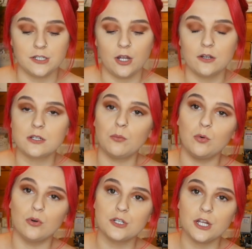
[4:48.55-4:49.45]
doesn't go
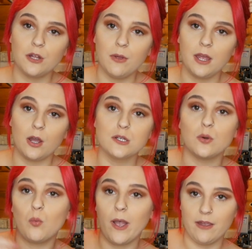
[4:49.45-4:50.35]
towards you, it goes
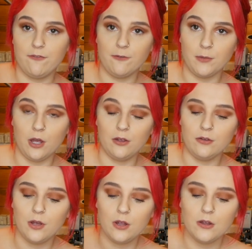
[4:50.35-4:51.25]
away from
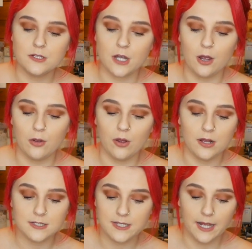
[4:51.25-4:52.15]
you. So
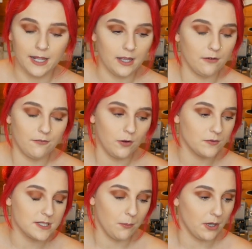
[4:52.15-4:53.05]
say if
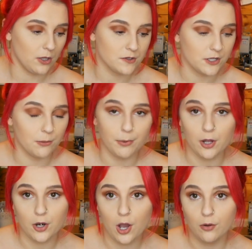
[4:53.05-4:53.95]
obviously when you're doing your
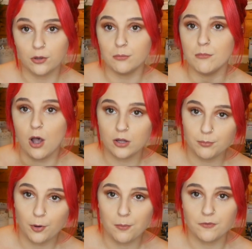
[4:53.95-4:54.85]
buttonhole, you mark the
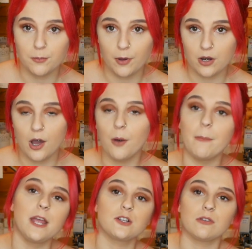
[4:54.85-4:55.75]
bottom of your buttonhole,
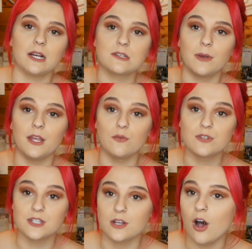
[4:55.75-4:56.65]
make sure that's where you
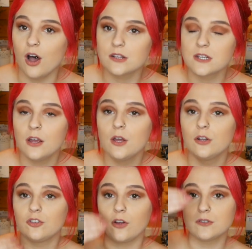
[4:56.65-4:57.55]
start.
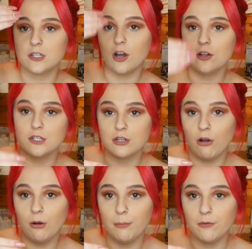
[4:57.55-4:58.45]
Don't start at the
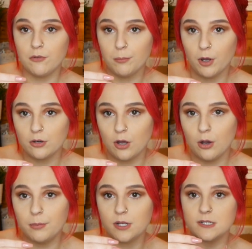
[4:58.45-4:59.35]
top of your
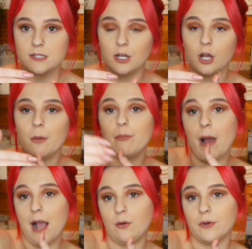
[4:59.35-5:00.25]
buttonhole because it's going to go
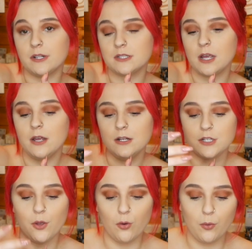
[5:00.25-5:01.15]
backwards.
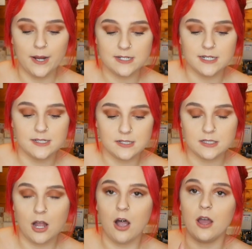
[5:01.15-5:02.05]
So you always need to
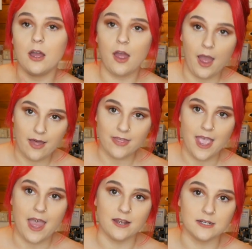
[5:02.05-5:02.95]
start at
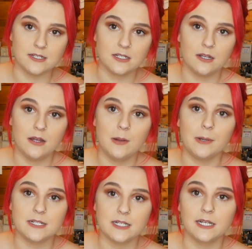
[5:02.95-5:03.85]
the end,
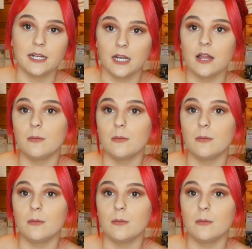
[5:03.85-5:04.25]
basically at like